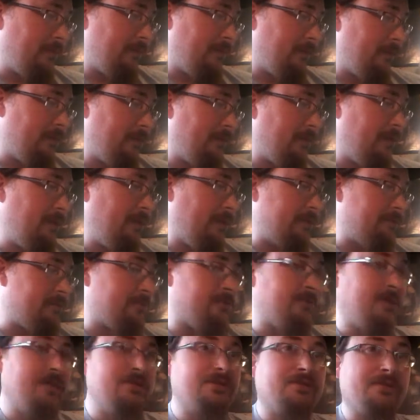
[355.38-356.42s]
Alright,
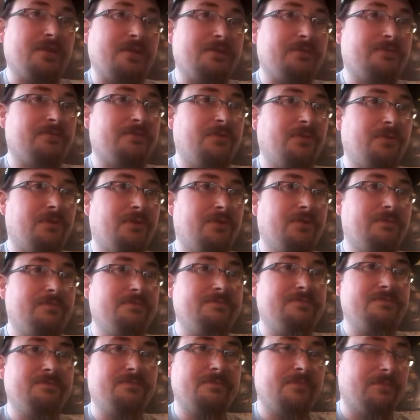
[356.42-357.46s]
so that's chapter 4.
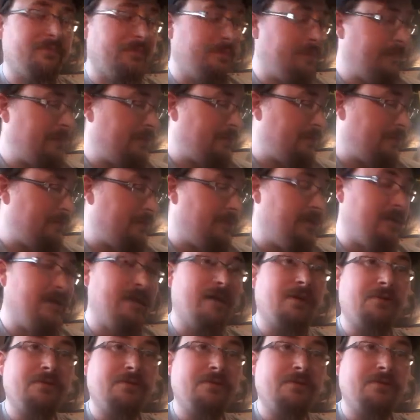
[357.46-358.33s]
That